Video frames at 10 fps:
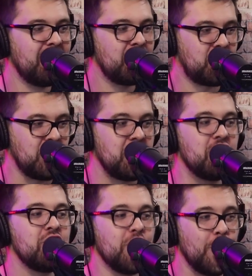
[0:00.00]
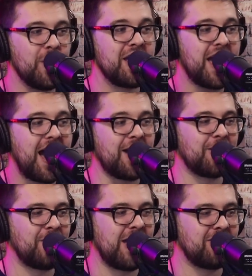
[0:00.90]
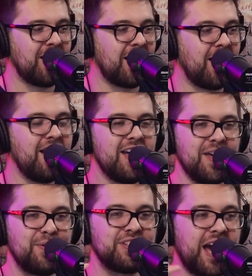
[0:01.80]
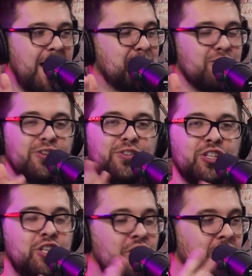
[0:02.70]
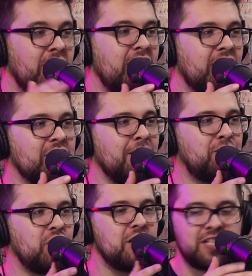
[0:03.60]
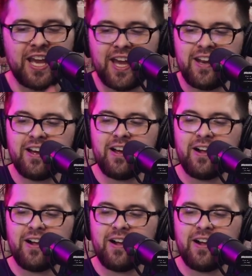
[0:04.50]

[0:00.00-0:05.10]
She knew he had her right there. He was absolutely she couldn't because if she did,